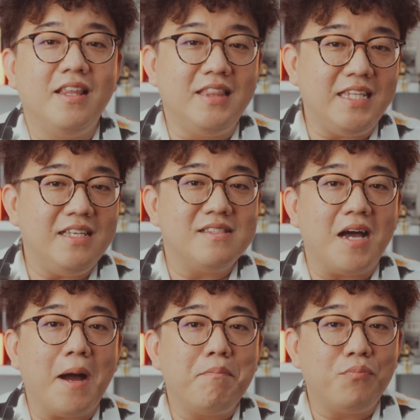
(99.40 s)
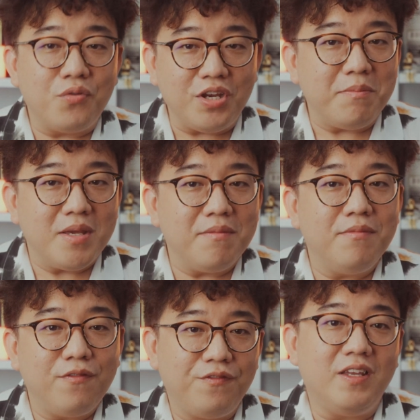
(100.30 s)
These are premium
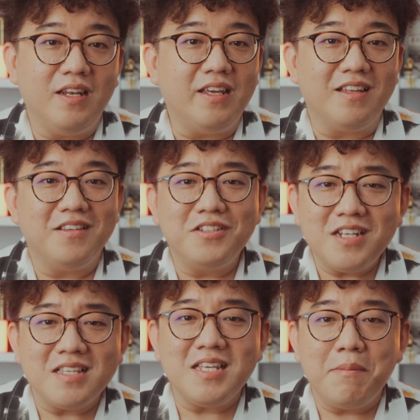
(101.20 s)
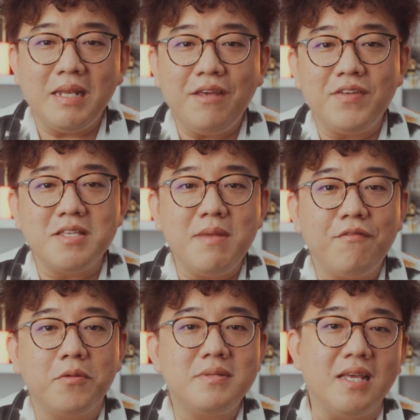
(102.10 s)
feeling. The chassis I believe is made
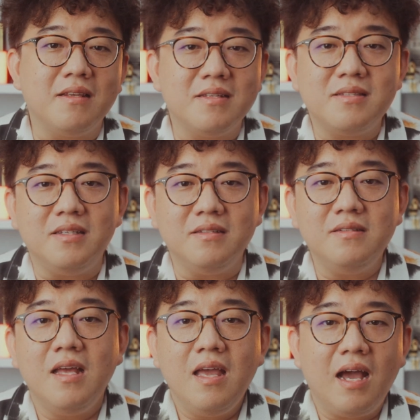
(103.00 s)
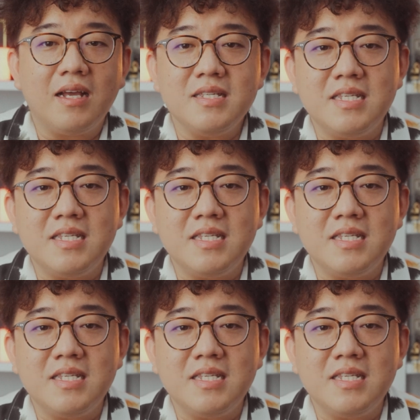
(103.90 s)
from stainless steel. I can't